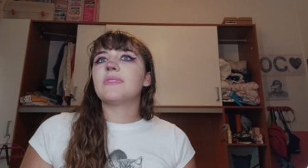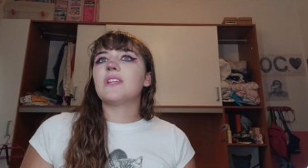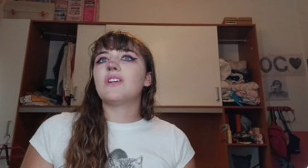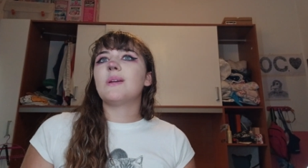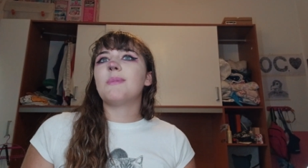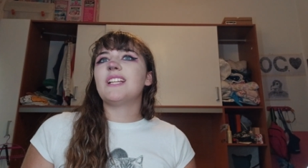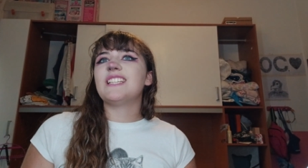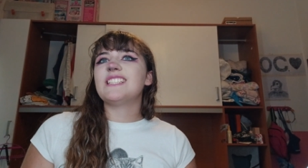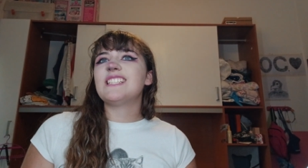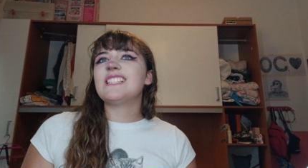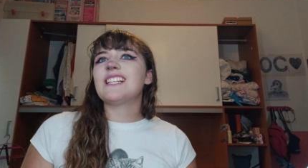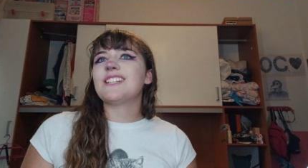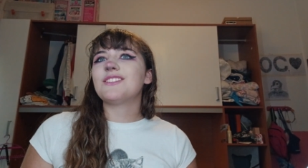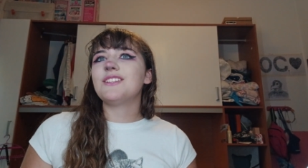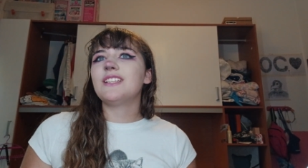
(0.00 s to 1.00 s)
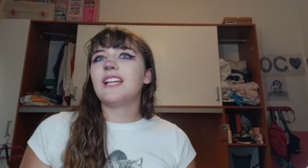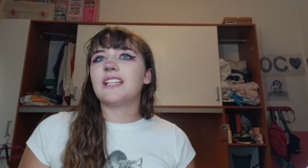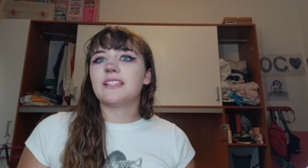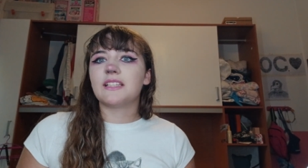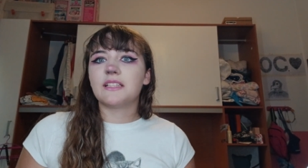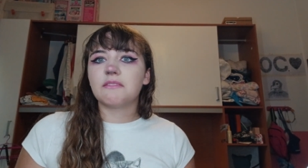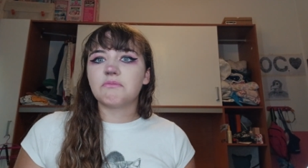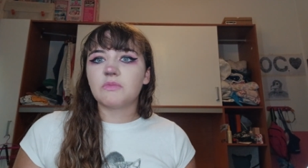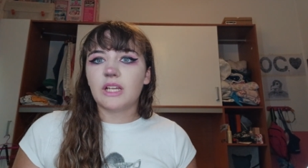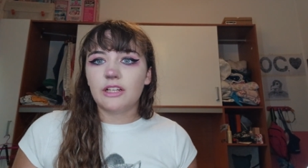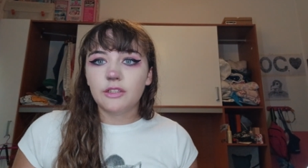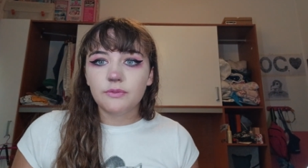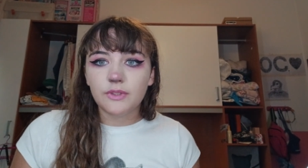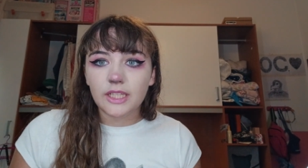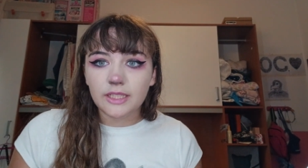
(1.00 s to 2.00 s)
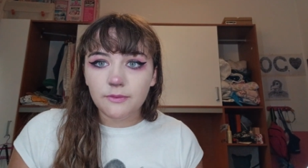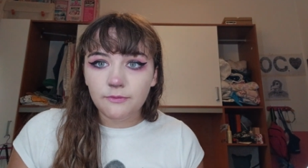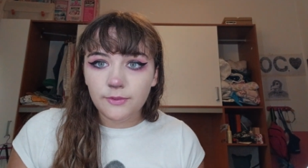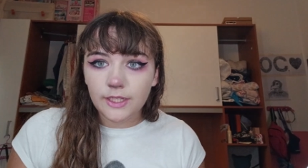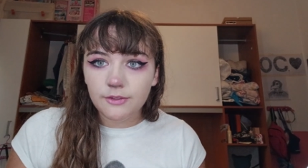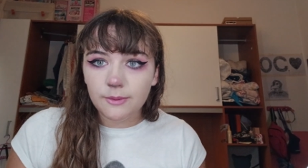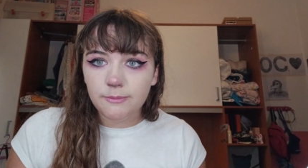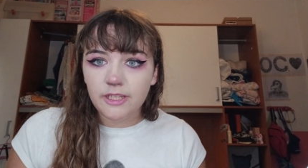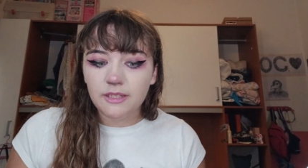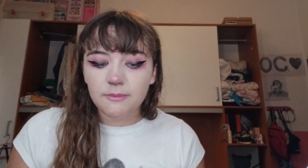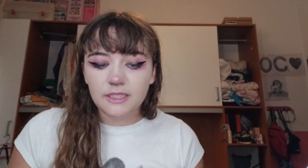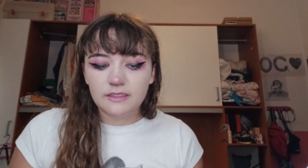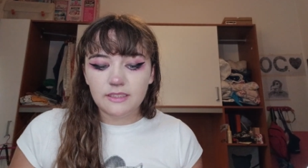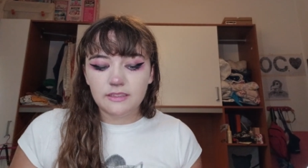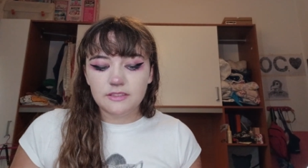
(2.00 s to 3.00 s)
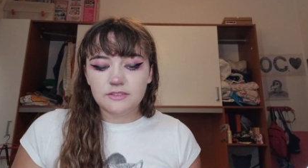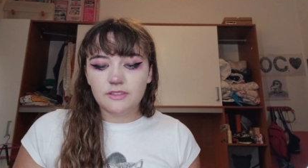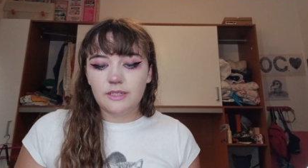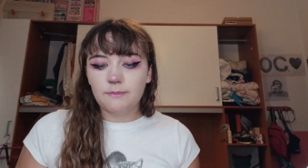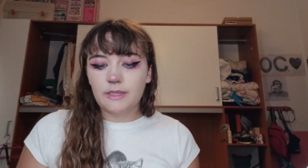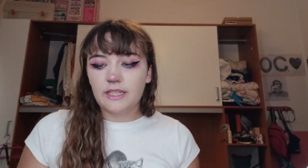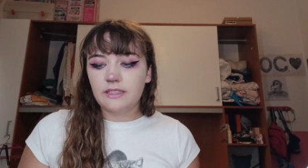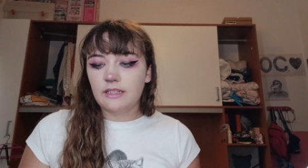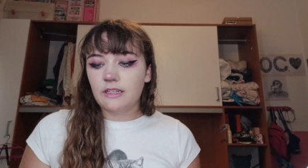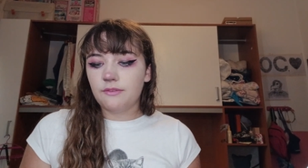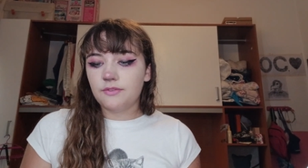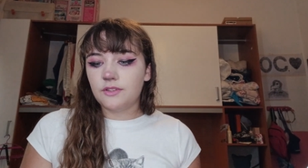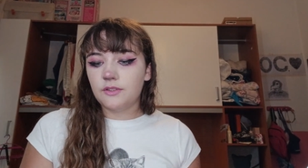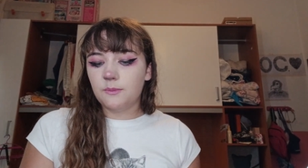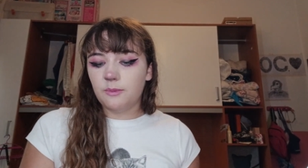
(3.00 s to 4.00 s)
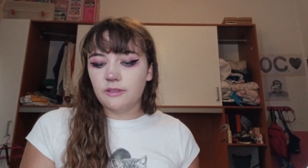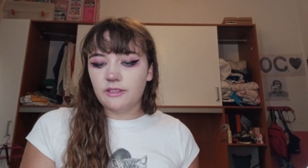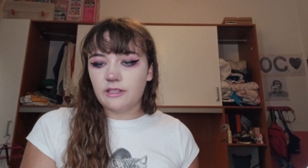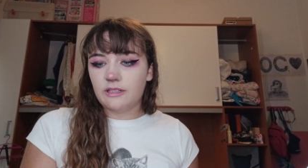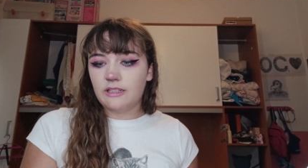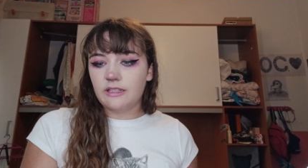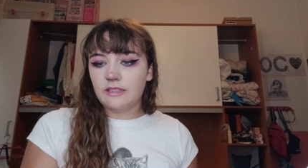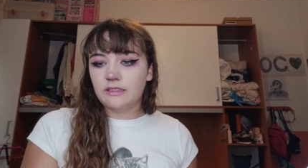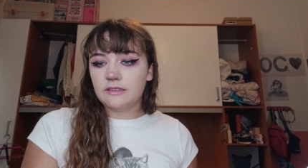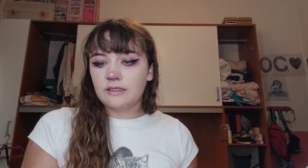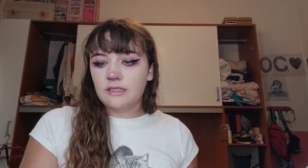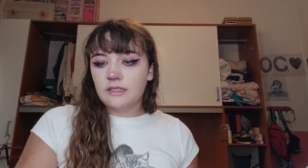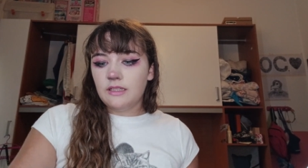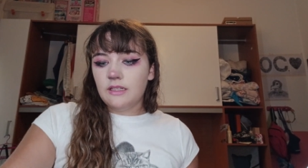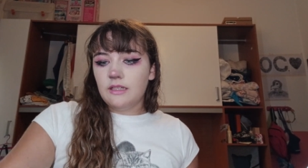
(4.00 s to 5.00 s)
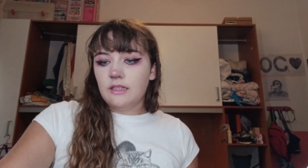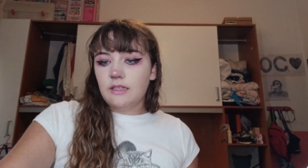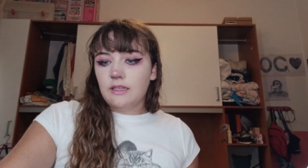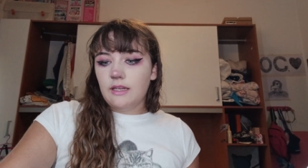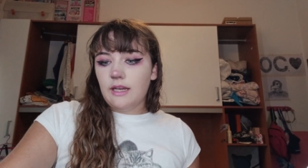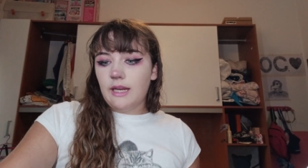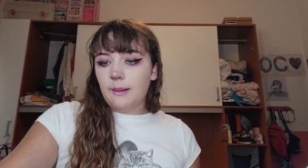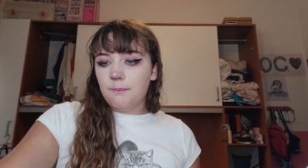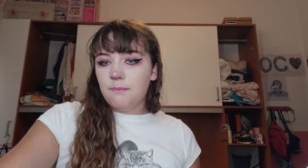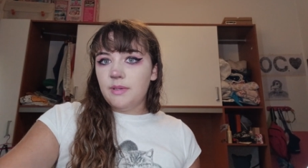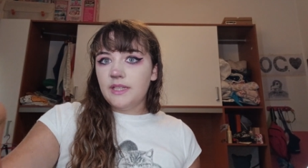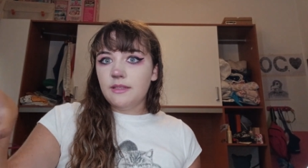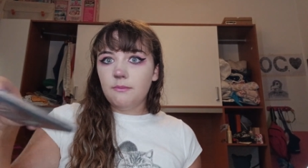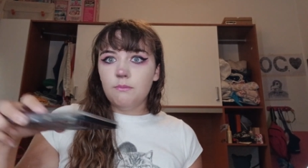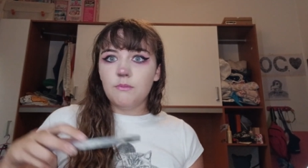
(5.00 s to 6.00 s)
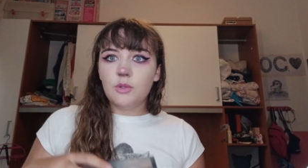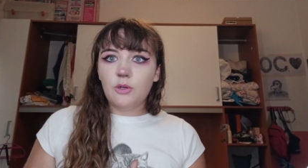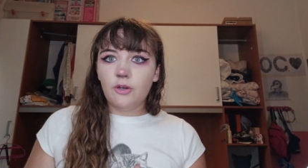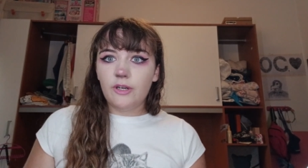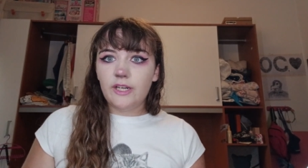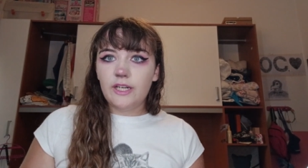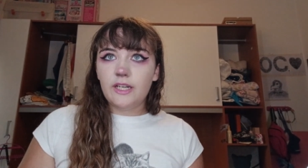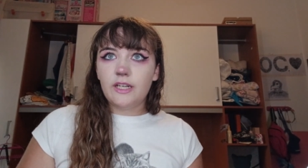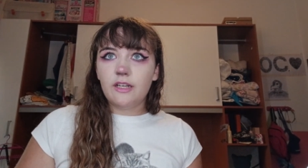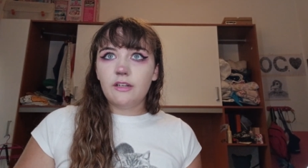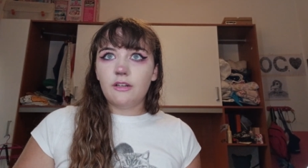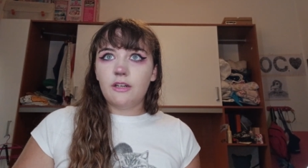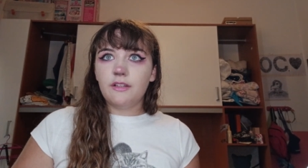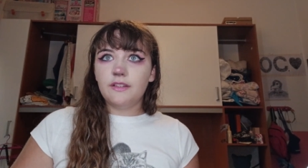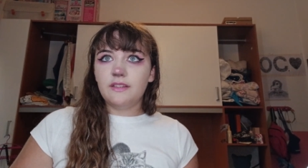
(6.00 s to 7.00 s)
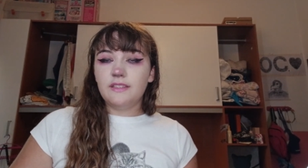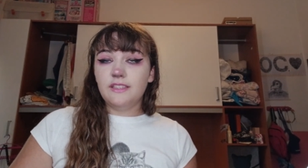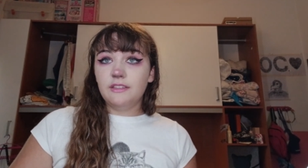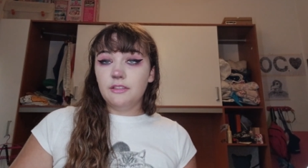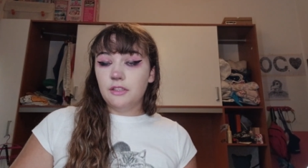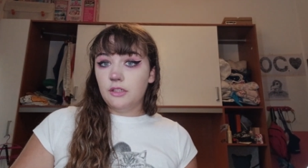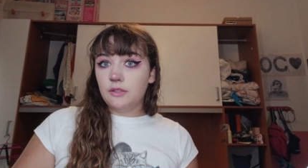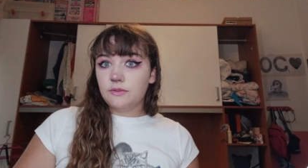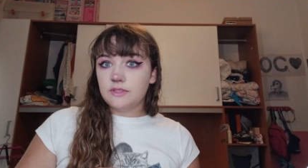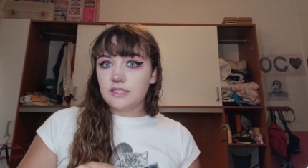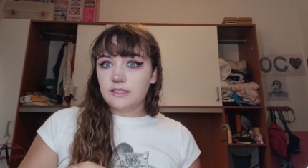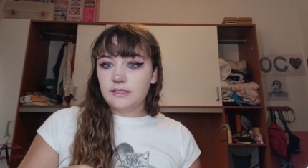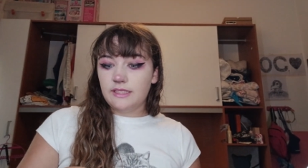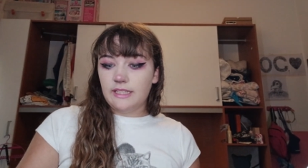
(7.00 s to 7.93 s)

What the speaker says: Okay, but this is actually like kind of like very pigmented, so I might have to put on a bit more on the nose and the